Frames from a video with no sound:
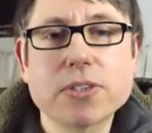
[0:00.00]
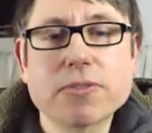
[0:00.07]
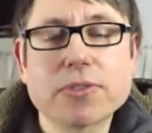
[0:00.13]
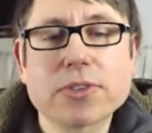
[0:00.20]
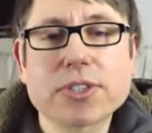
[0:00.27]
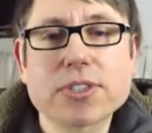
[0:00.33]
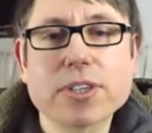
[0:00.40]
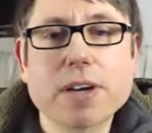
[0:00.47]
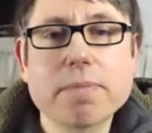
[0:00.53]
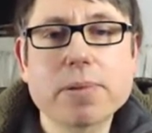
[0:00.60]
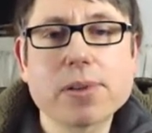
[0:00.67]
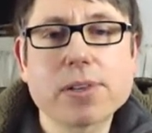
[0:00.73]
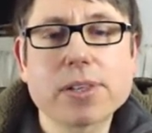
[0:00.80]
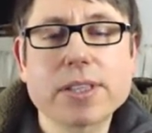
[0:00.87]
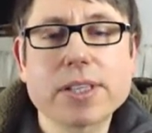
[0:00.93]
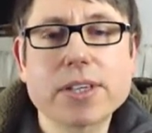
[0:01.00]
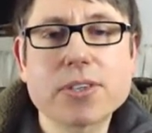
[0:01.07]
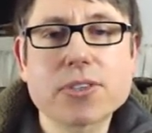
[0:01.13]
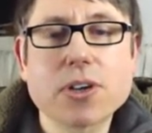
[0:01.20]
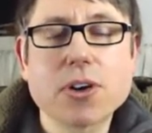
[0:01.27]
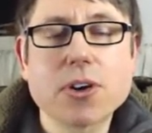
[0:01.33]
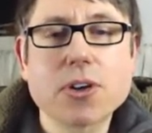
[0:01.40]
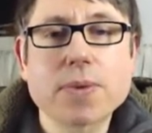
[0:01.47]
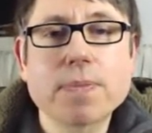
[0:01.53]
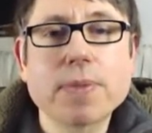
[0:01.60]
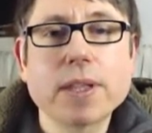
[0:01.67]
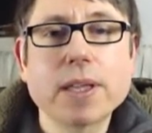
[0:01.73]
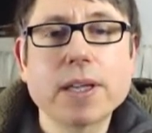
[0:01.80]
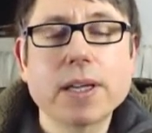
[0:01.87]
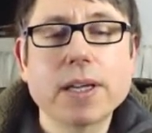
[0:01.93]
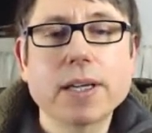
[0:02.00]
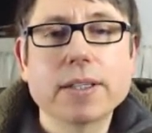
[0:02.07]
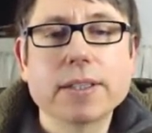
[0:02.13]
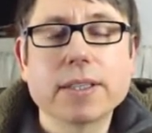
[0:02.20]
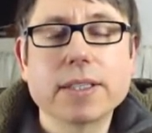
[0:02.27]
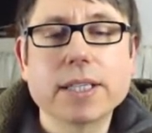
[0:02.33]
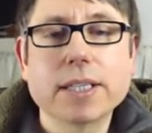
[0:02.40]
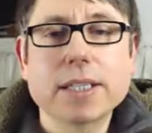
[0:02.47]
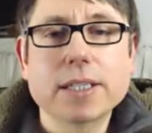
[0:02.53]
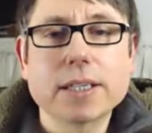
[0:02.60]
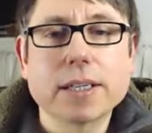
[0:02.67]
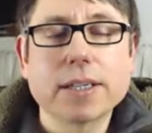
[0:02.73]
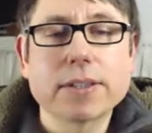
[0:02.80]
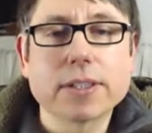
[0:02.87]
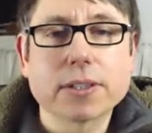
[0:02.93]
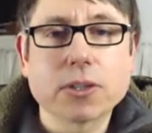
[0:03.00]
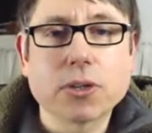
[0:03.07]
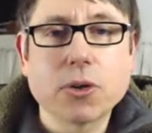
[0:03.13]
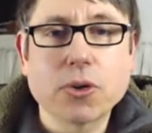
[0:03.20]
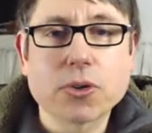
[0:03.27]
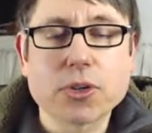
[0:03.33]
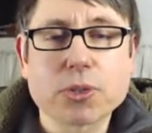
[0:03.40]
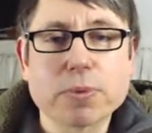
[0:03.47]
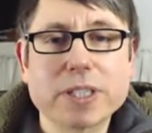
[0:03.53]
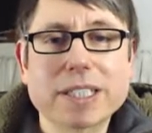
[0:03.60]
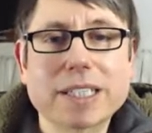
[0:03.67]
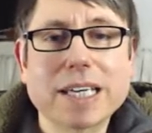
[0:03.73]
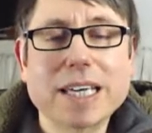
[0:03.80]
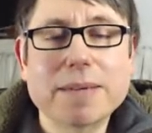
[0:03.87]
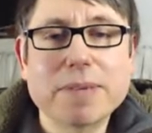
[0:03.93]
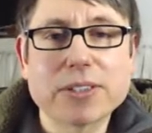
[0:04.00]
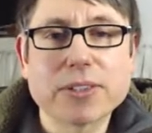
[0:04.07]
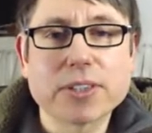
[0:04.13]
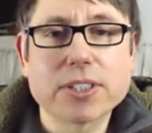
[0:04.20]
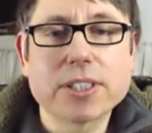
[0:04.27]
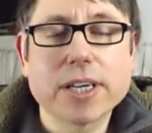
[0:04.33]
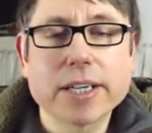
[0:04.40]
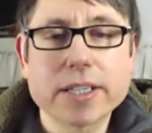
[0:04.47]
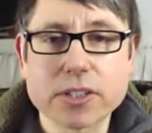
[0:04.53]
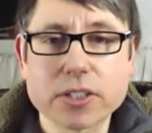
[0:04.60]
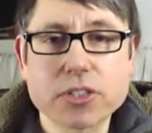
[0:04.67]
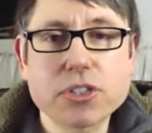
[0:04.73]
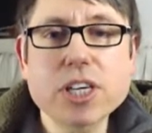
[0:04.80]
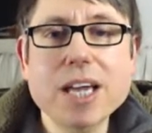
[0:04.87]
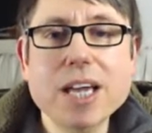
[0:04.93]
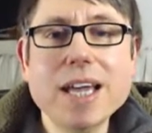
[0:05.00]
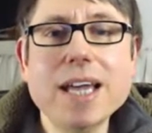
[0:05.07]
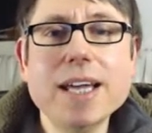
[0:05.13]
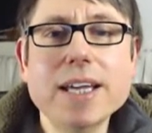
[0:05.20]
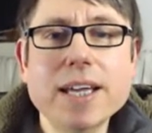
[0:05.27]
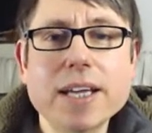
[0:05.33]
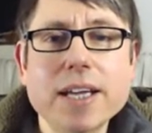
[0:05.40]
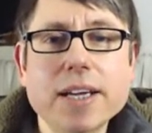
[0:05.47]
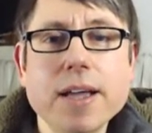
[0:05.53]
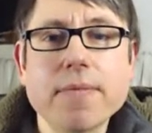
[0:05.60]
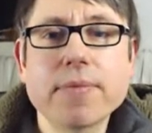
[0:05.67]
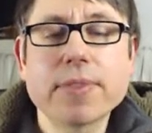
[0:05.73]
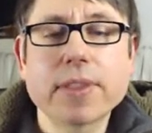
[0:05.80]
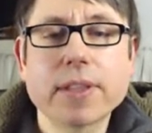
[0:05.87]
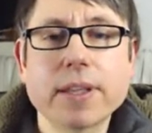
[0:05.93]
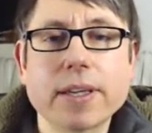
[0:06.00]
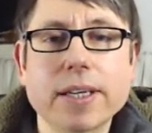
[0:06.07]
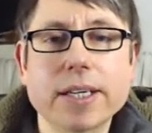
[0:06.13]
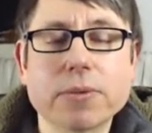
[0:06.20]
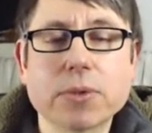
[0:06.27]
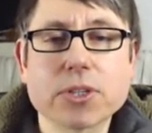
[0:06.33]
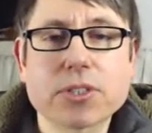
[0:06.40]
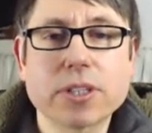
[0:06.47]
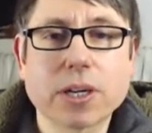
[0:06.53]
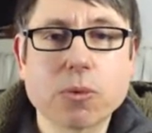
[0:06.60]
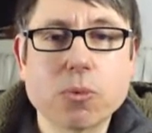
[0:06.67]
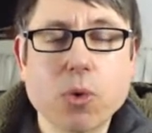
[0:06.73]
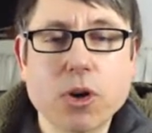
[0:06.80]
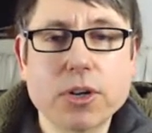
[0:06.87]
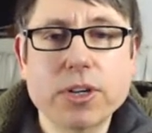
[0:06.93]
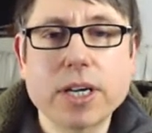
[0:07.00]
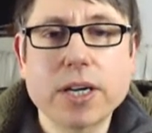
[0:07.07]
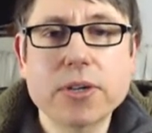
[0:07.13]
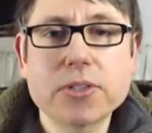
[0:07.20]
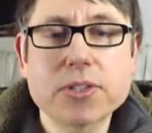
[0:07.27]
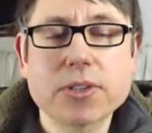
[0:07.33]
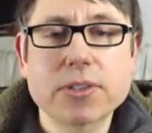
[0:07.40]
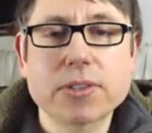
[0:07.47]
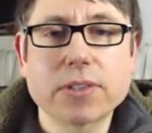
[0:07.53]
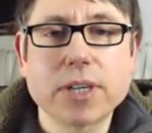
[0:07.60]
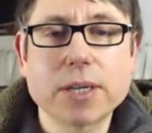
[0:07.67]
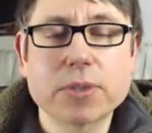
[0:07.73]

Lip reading: For example, in this song, the chorus, when it came in on the title, Jade, it was like one note, right?